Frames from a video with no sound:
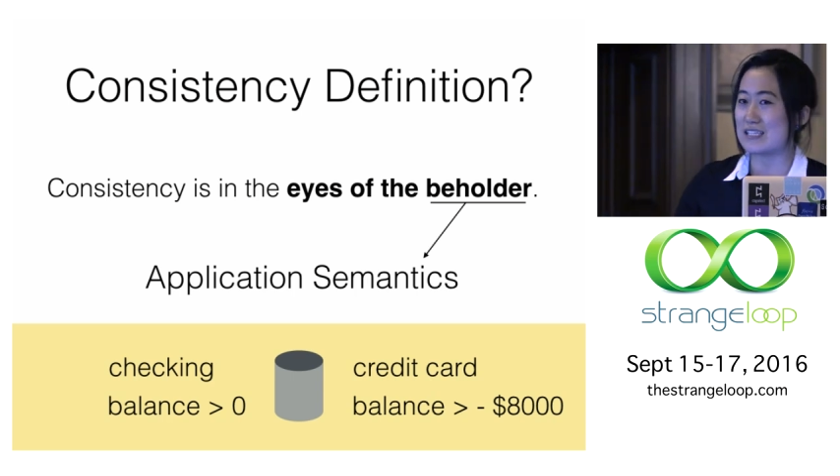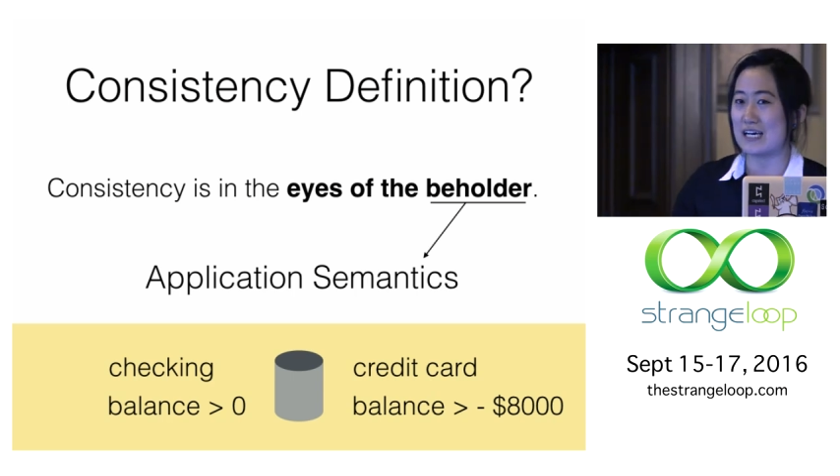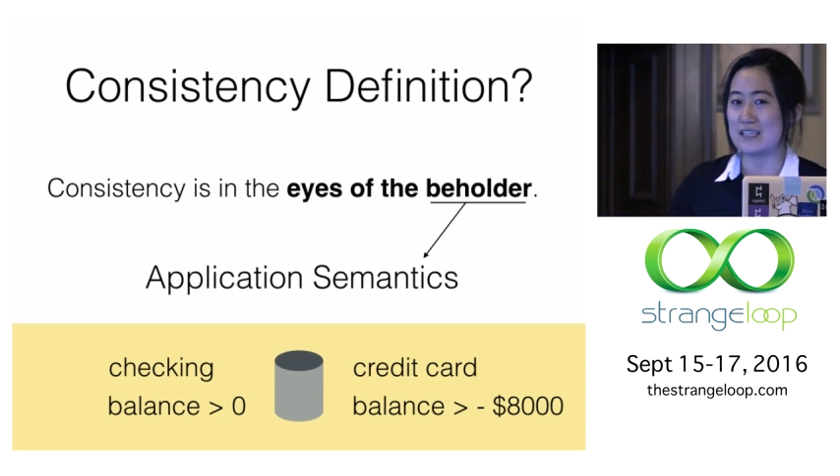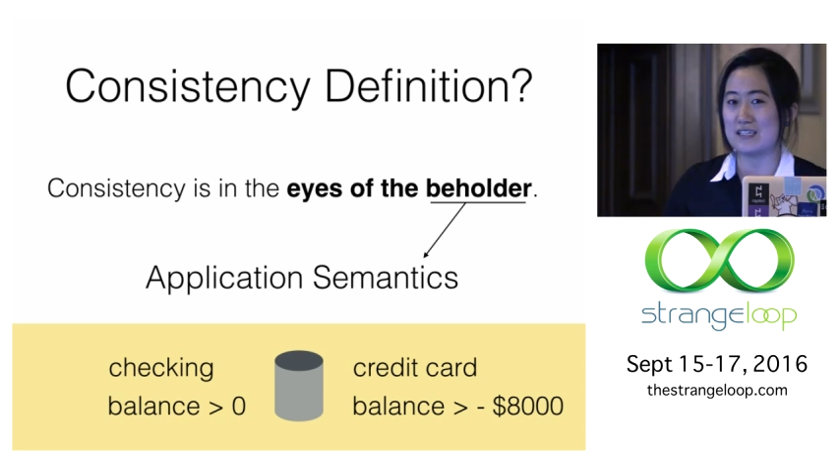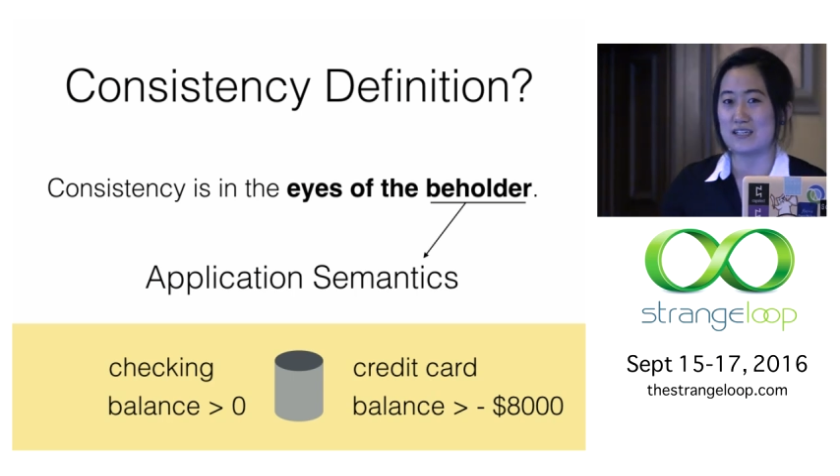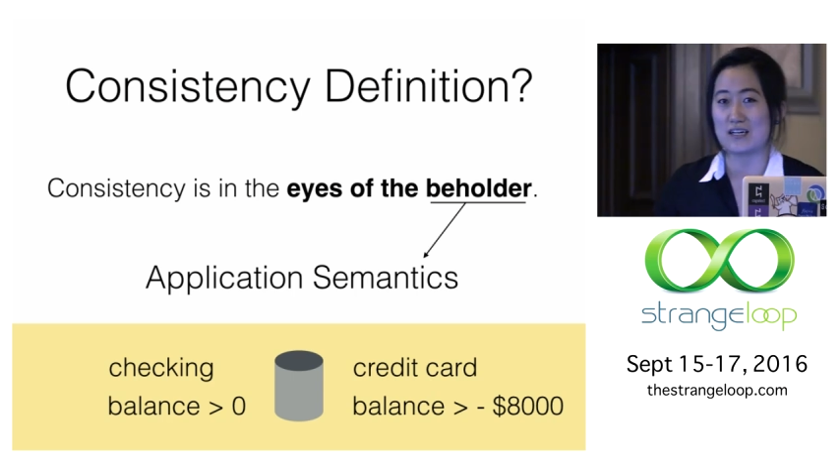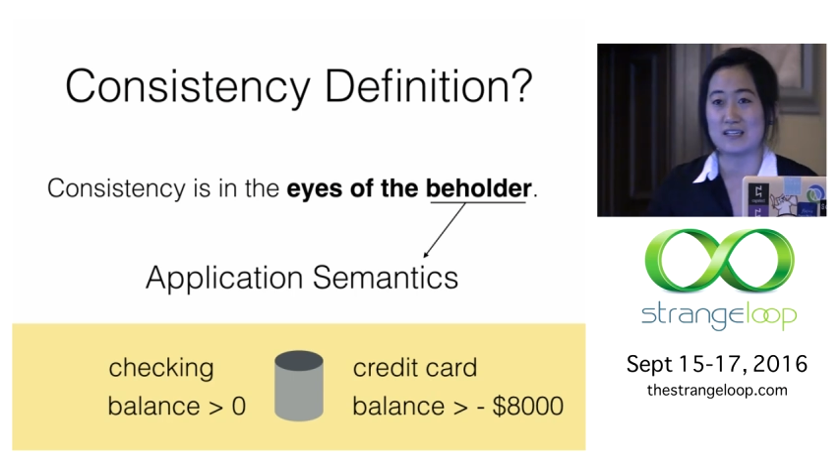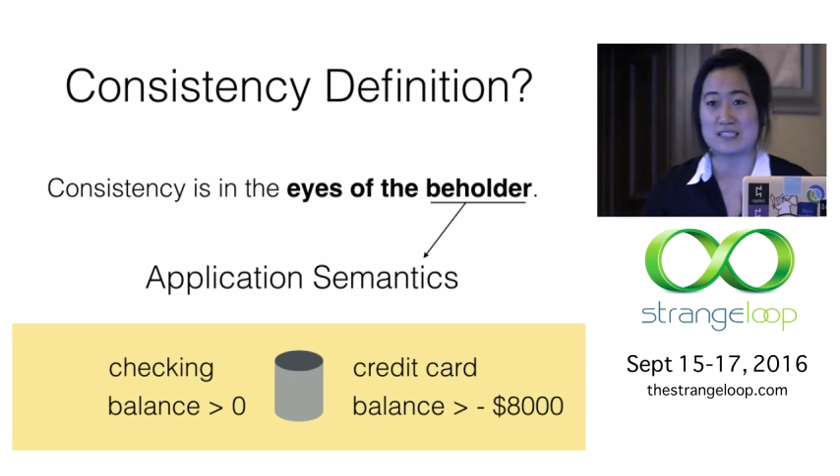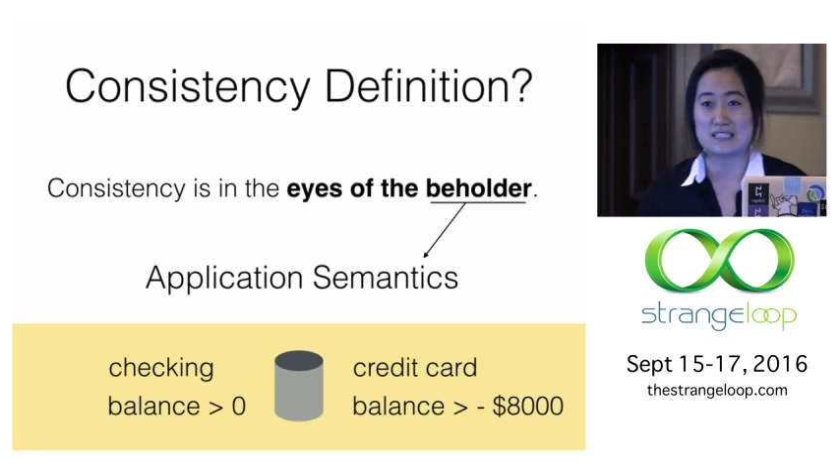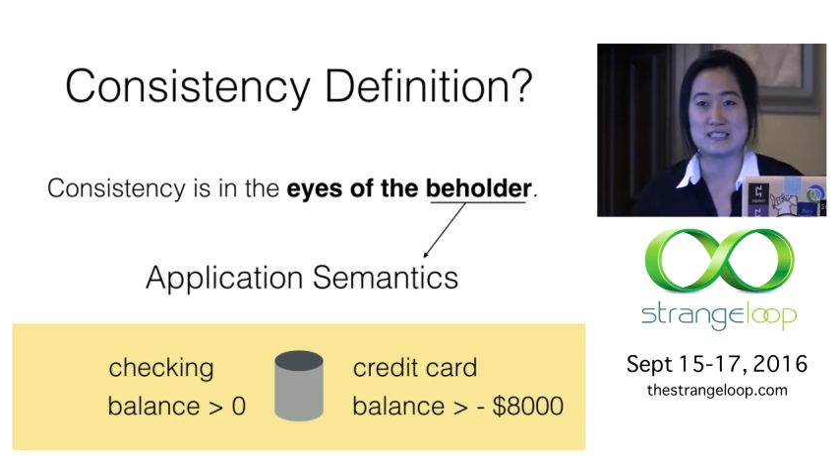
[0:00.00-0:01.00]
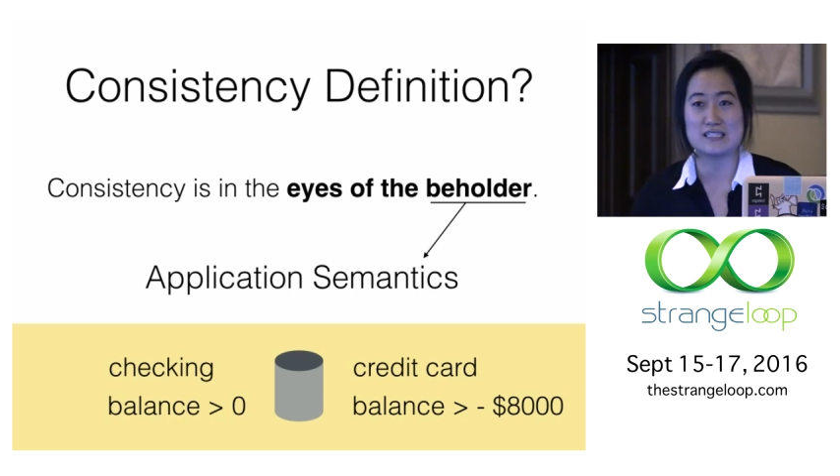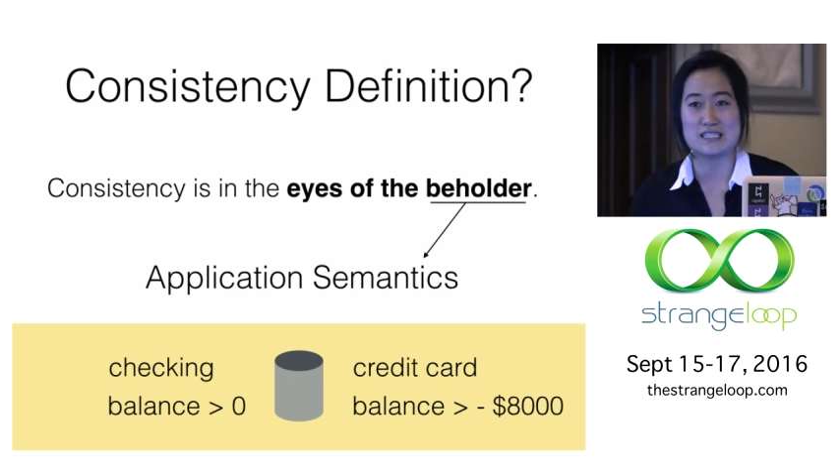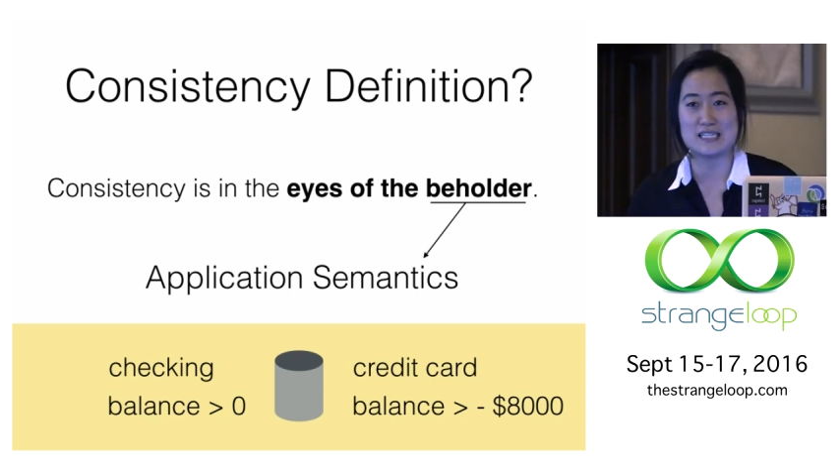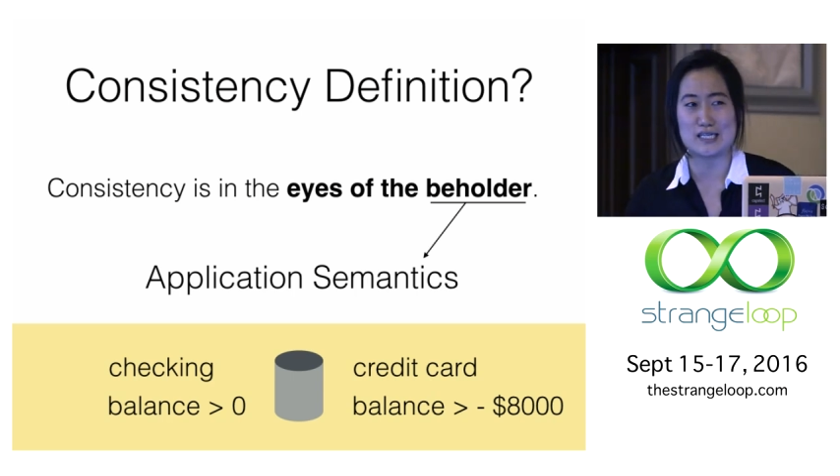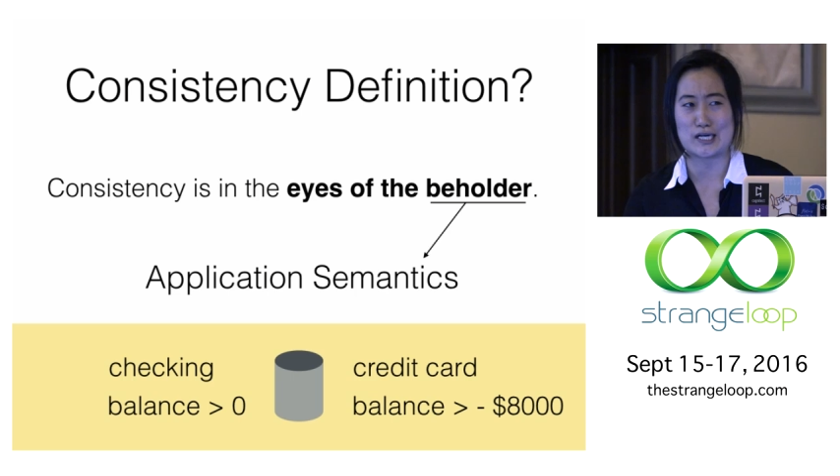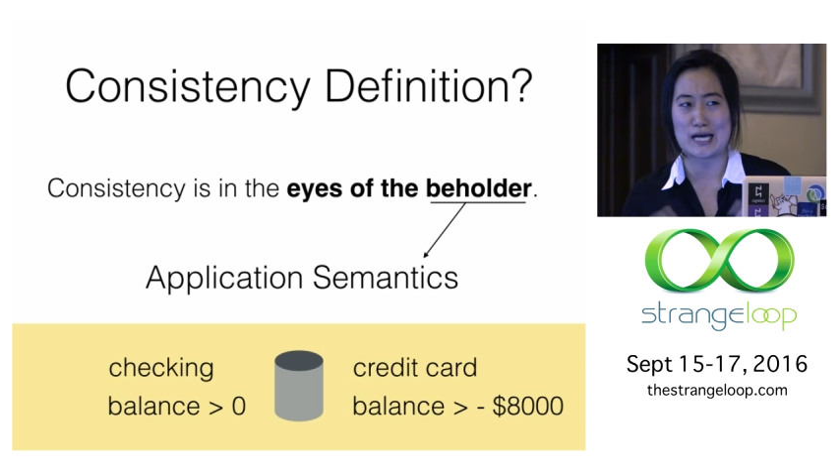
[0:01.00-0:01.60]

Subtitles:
that the consistency in